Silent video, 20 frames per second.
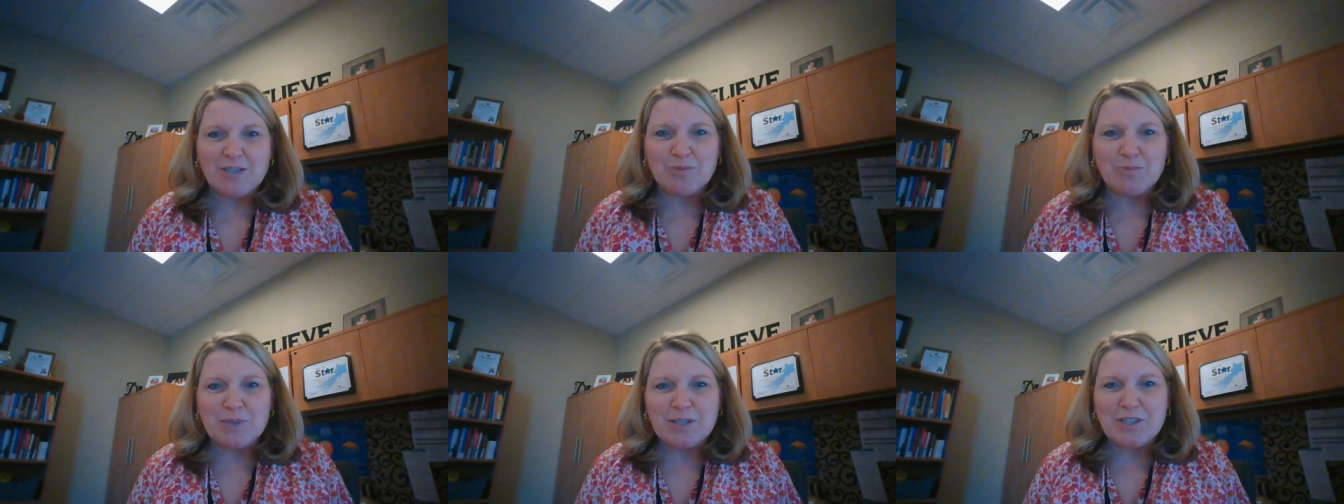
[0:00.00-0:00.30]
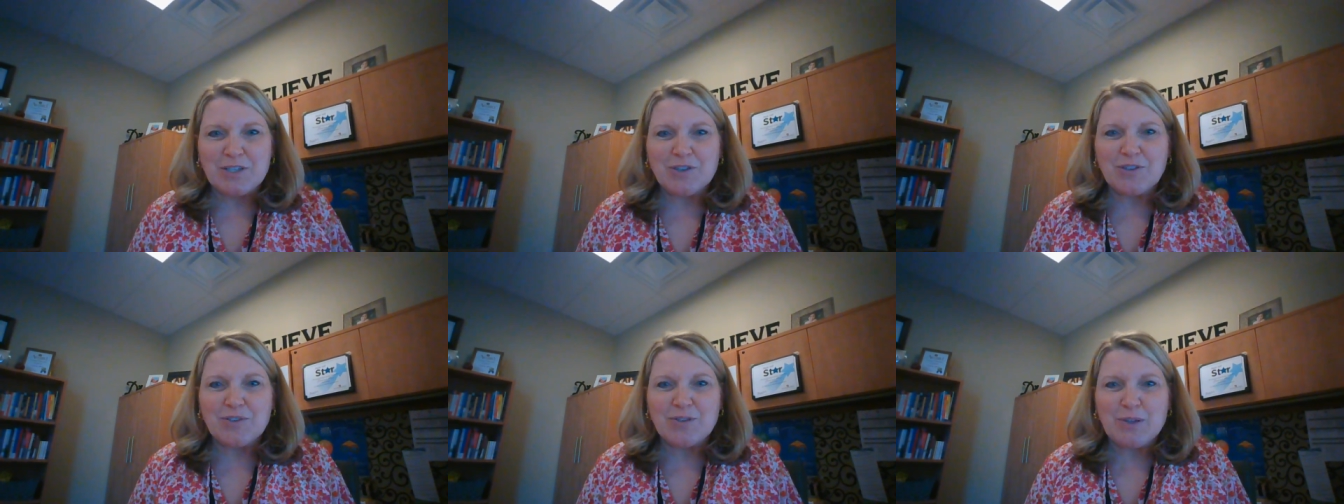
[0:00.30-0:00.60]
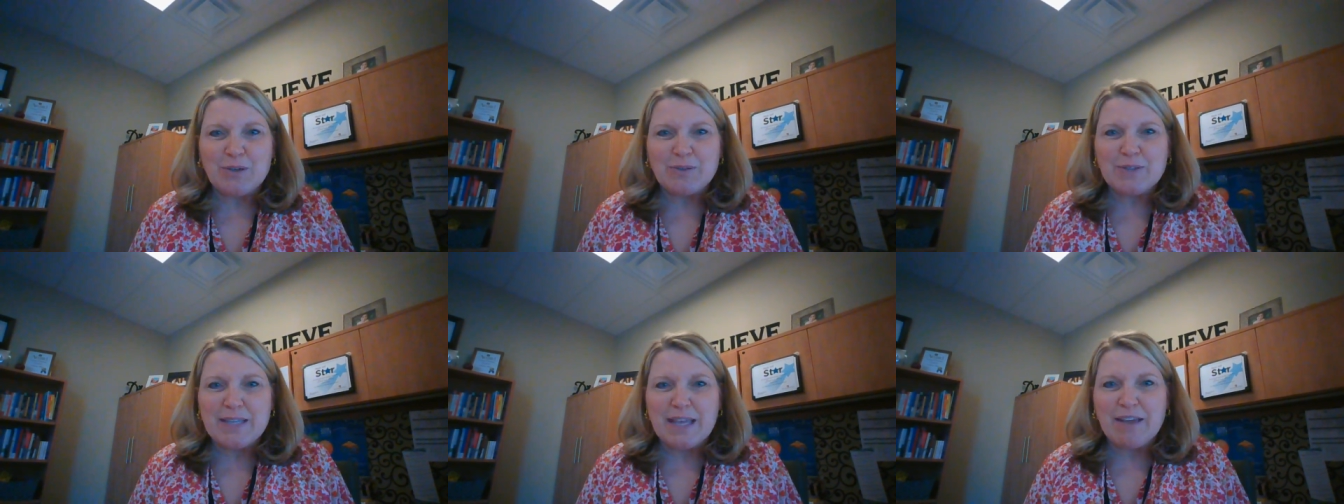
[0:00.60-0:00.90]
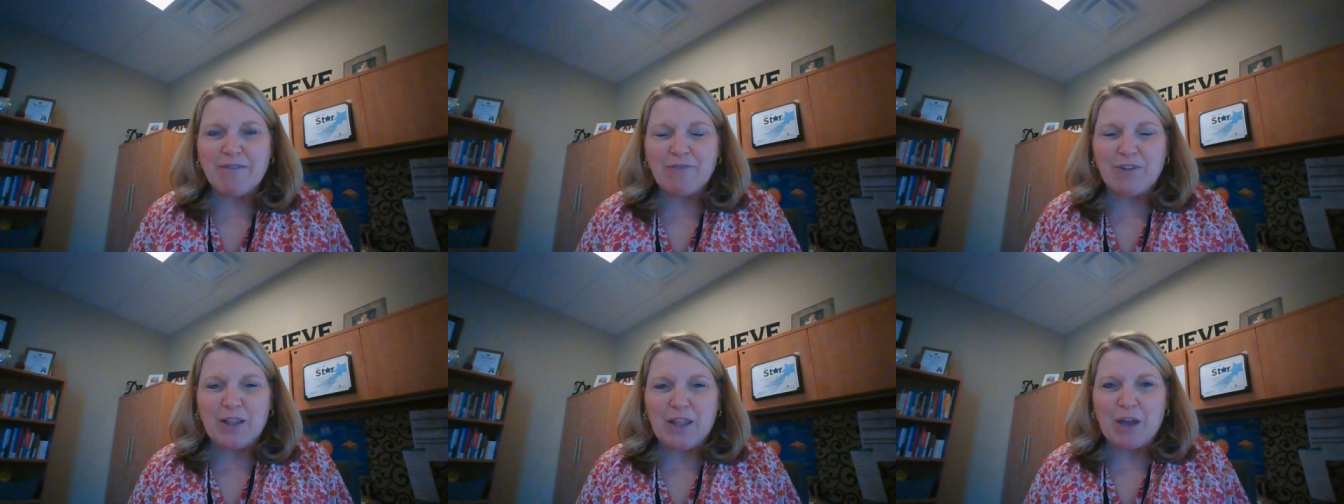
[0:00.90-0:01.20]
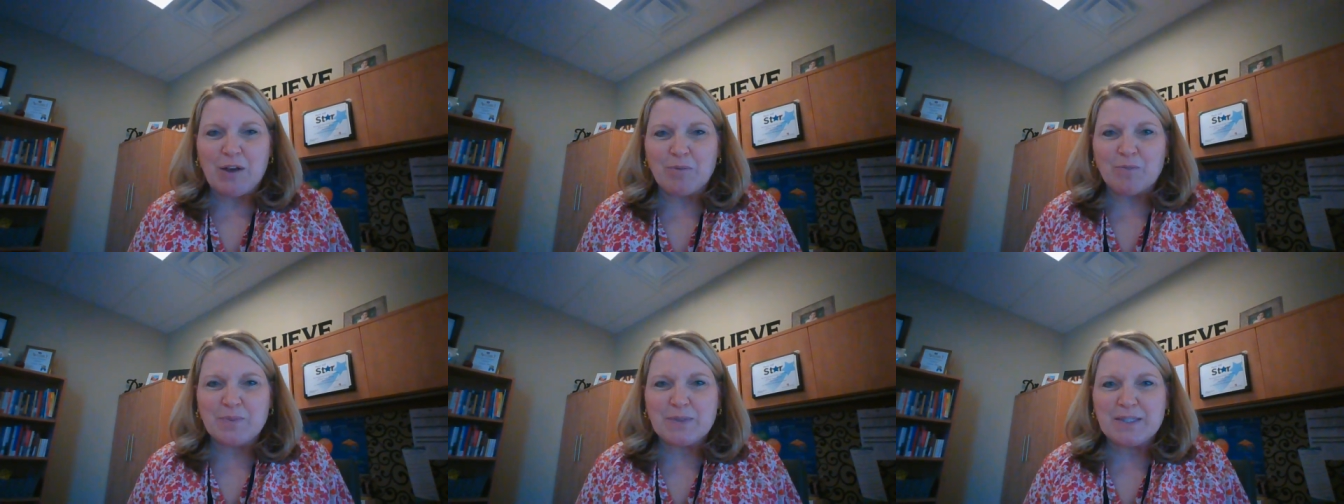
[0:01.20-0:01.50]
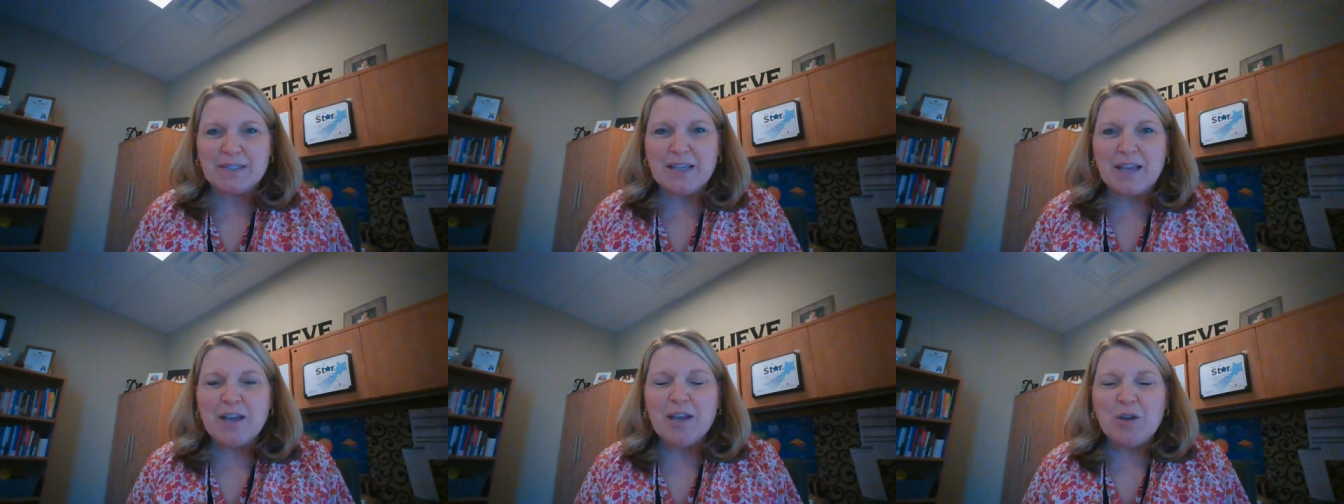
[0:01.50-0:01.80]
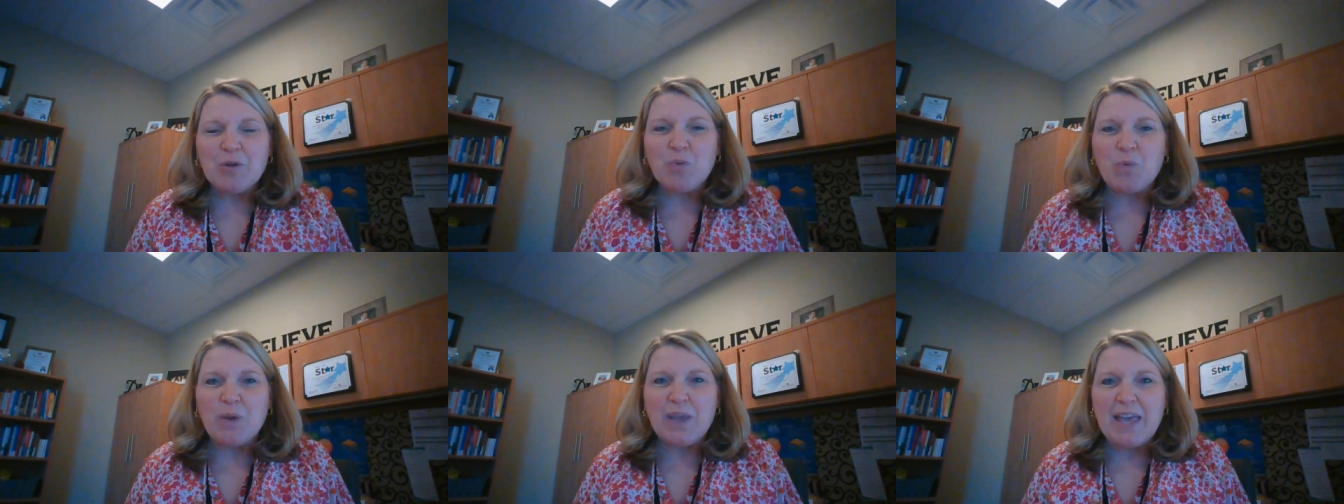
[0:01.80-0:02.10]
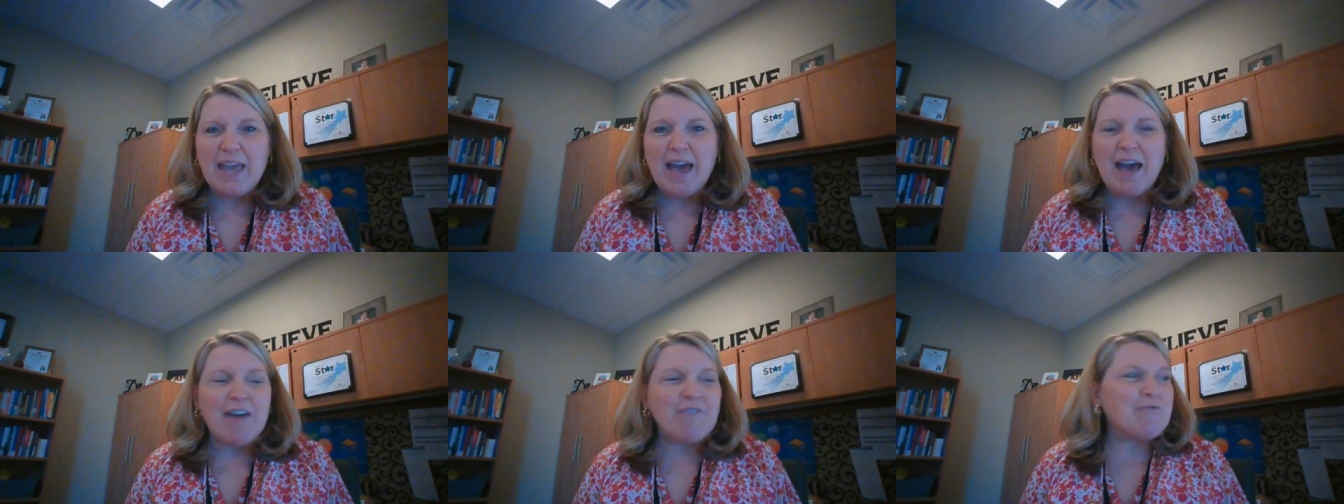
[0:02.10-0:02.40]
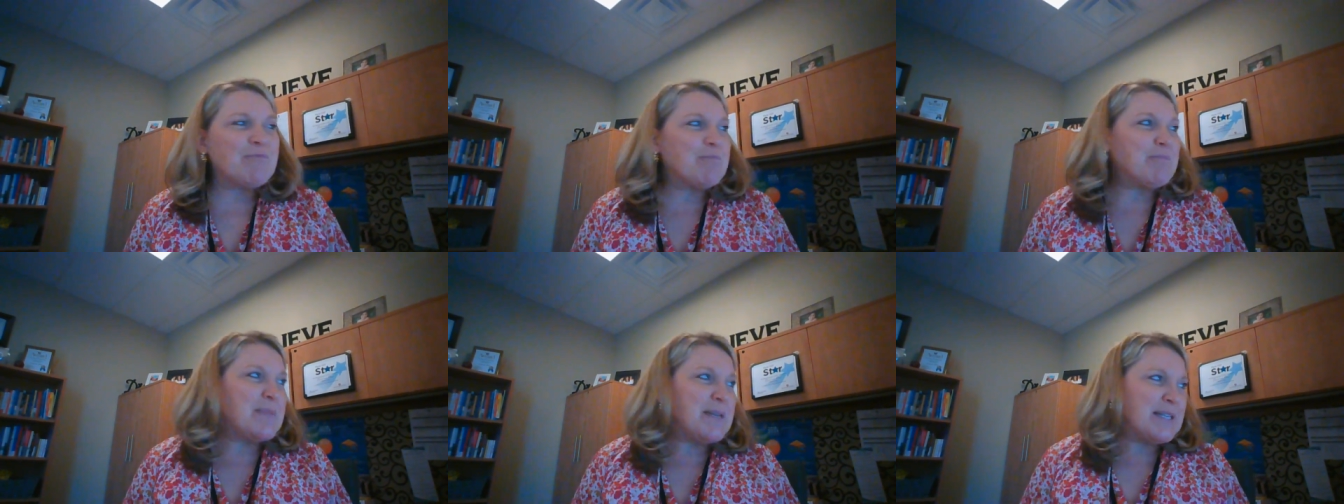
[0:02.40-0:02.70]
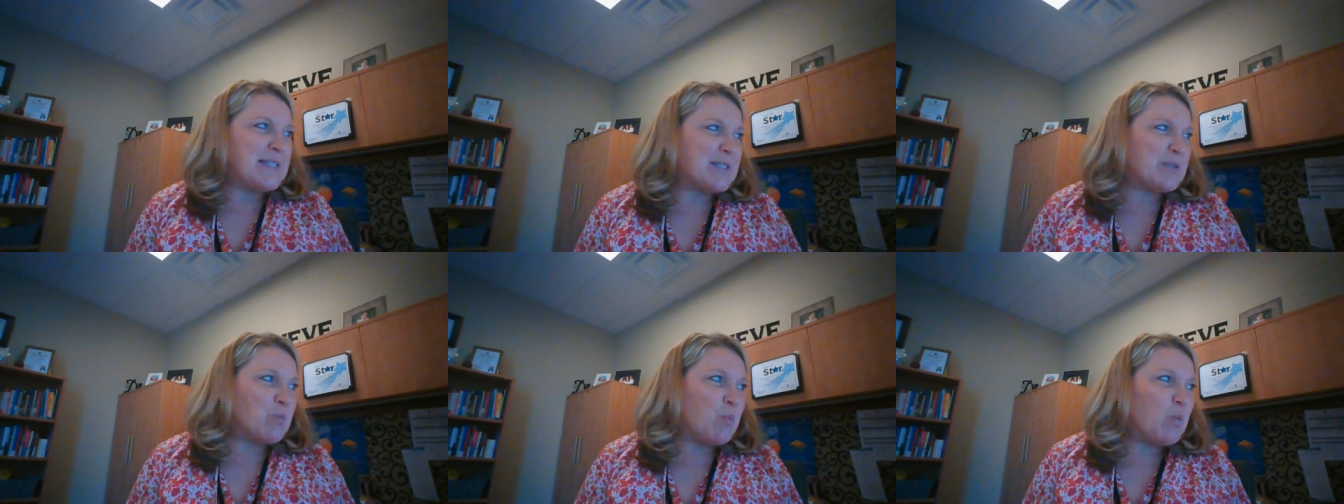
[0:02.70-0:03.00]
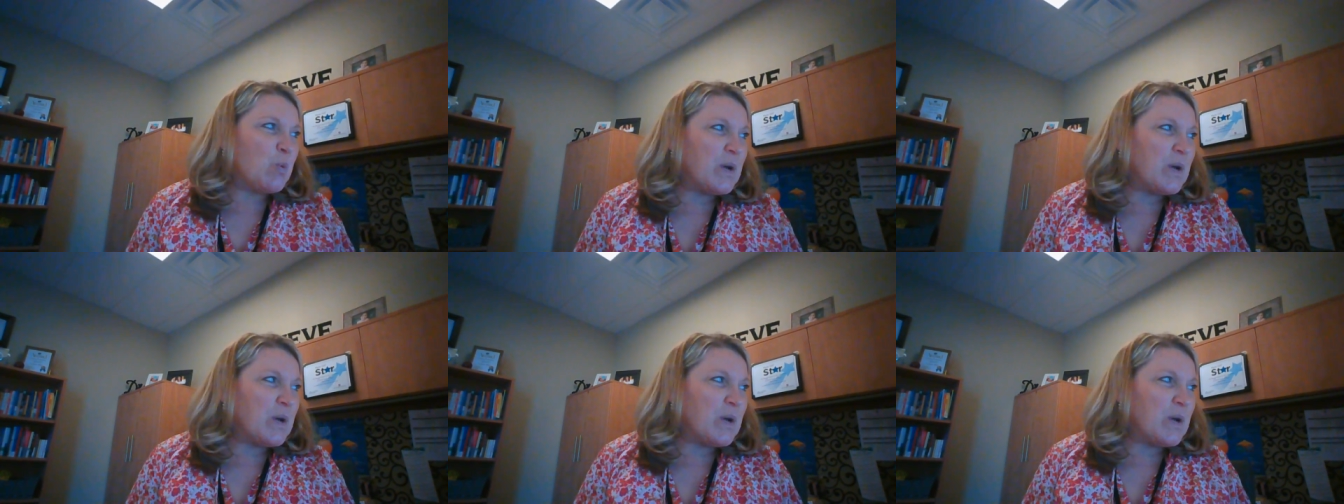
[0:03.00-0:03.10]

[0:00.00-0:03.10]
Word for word: to return those envelopes, we have Ms.